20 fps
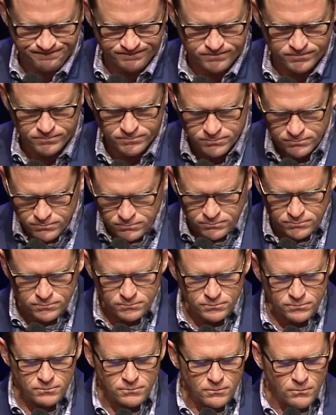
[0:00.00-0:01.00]

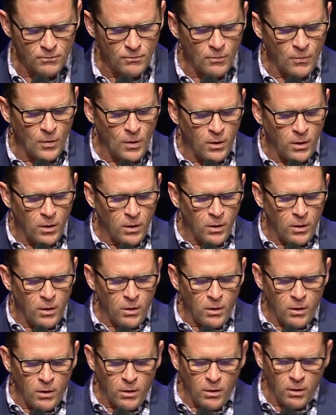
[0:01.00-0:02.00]

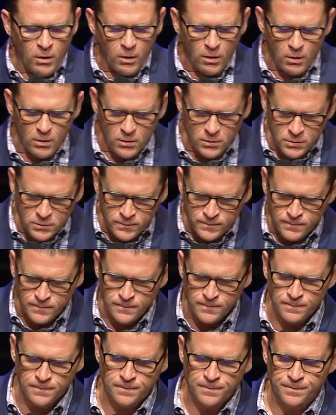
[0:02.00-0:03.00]

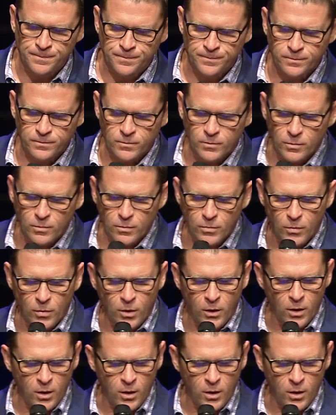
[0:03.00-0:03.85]
(silence)